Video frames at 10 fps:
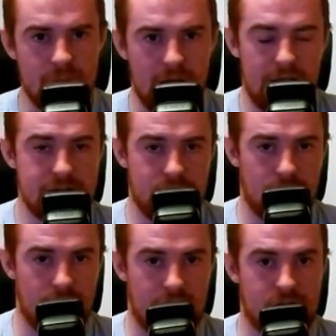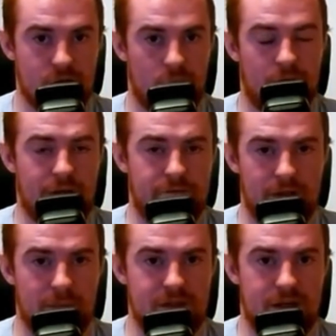At least for like a solo dev
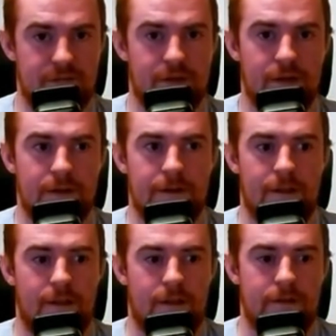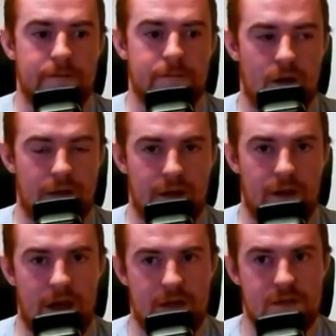like myself. And then
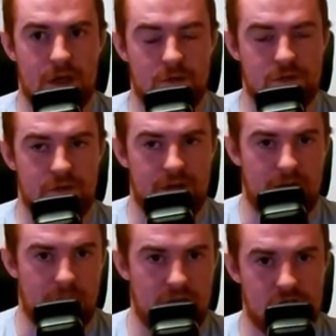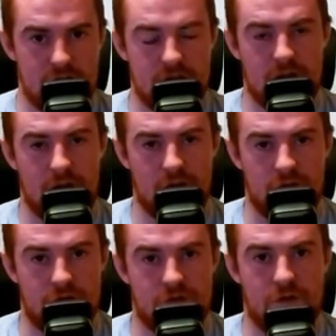as I was doing the animations, I
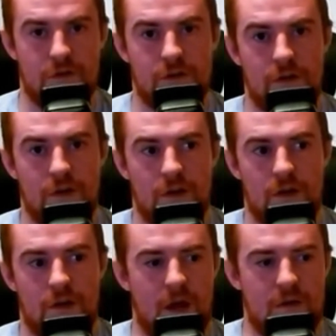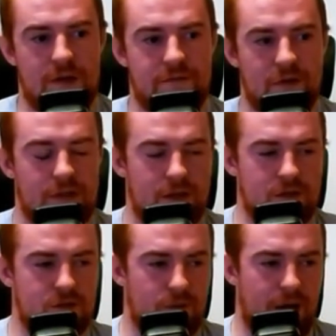understood how difficult it
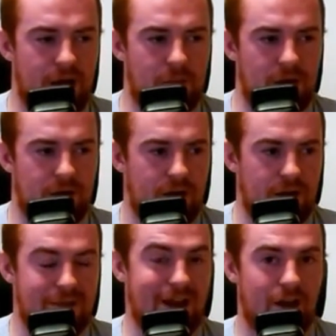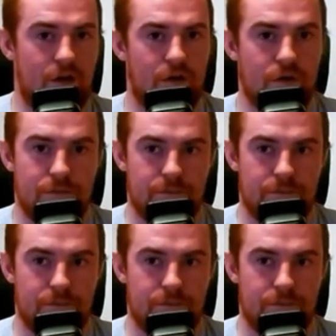is to animate an entire